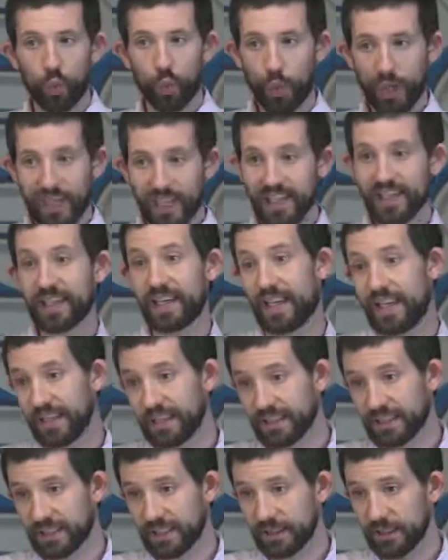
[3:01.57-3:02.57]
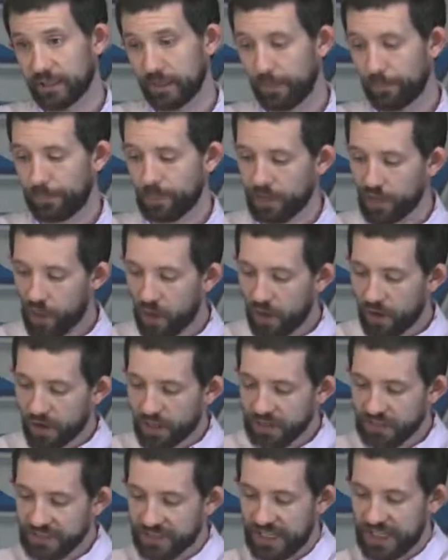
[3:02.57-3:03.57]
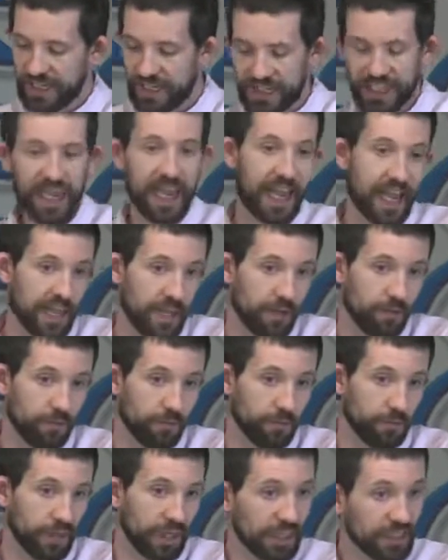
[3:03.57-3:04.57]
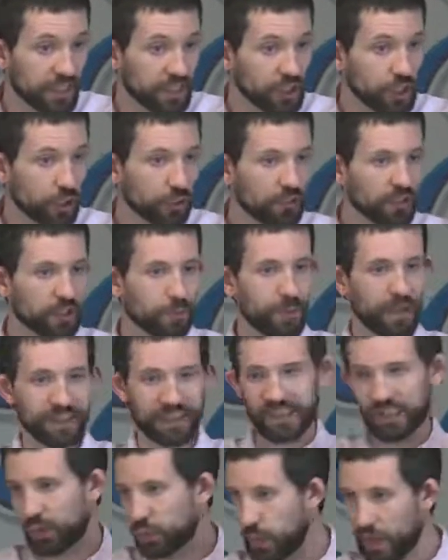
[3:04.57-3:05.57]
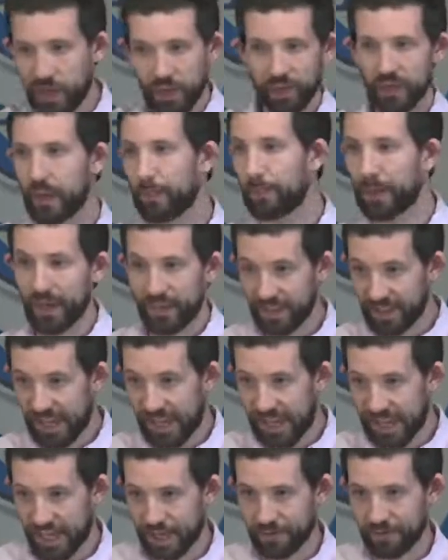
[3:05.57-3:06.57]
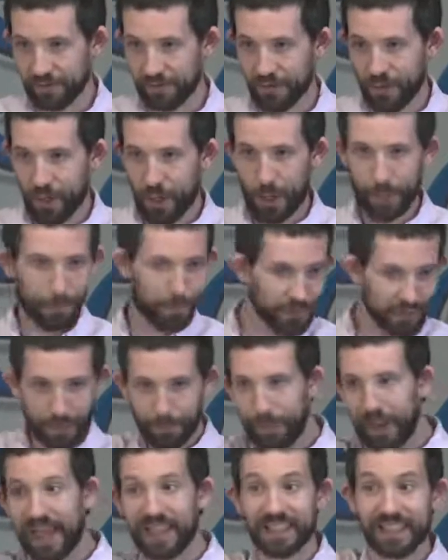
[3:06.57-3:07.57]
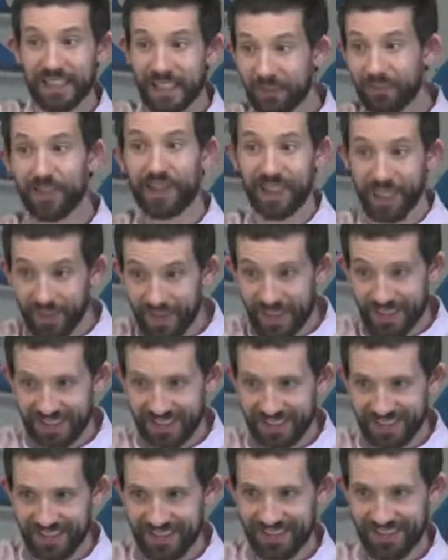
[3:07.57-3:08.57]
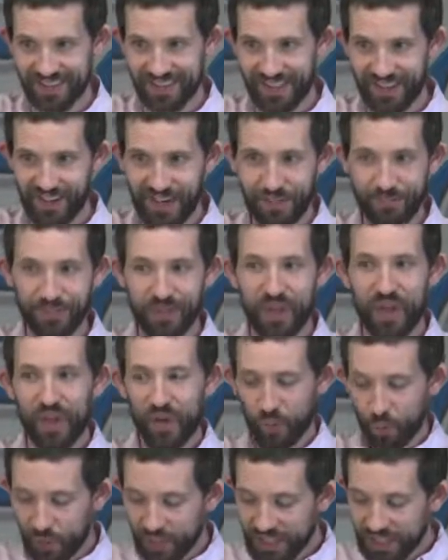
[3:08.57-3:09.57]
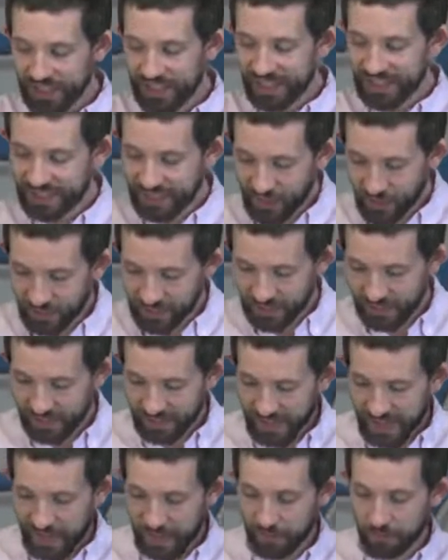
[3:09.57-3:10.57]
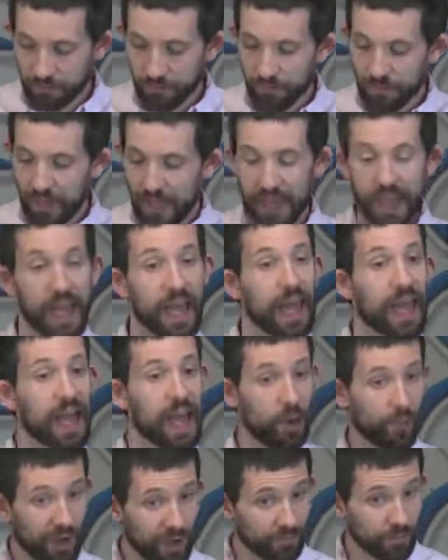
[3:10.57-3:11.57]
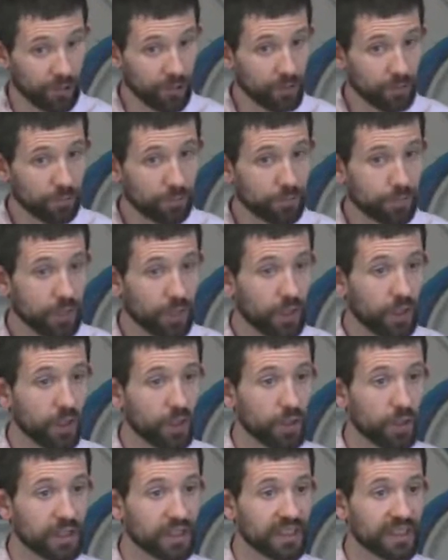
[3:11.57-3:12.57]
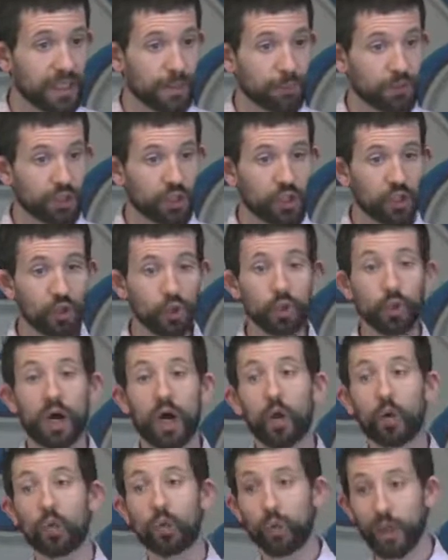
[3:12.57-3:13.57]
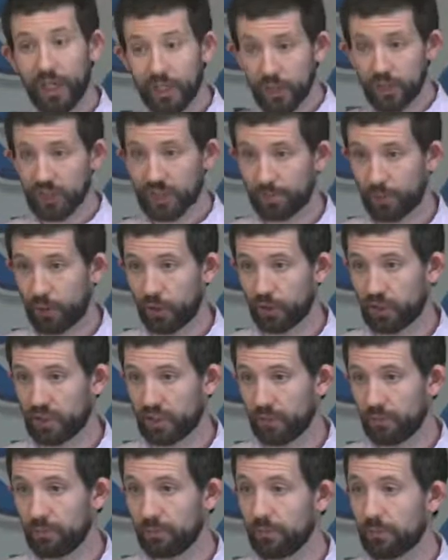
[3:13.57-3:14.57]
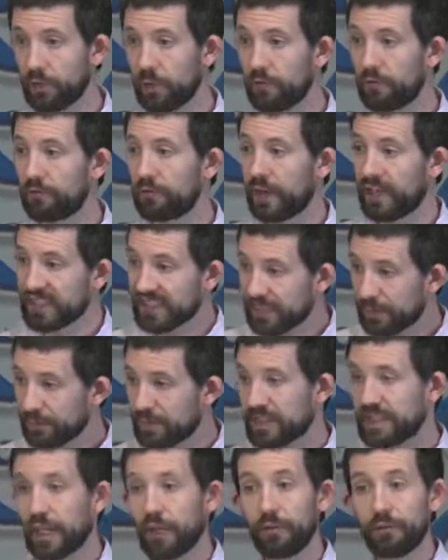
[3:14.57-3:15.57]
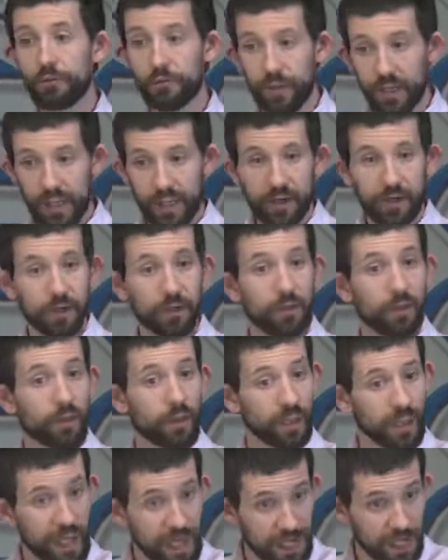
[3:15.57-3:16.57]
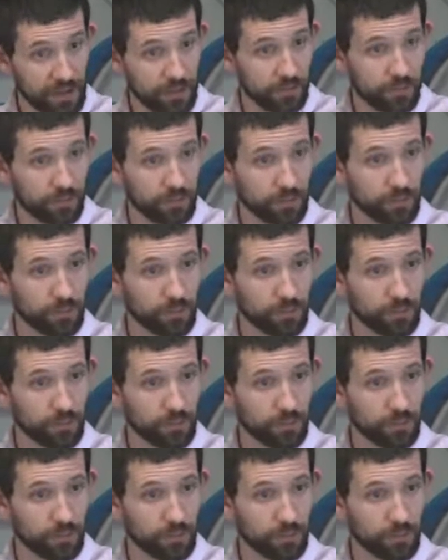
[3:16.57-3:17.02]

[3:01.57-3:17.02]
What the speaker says: wickedness belongs in a cave. It deserves to be swallowed up by the cave. Put the bad stuff in the closet, all right? Wickedness goes in the cave. However, step 2, a righteous person finds himself in the cave.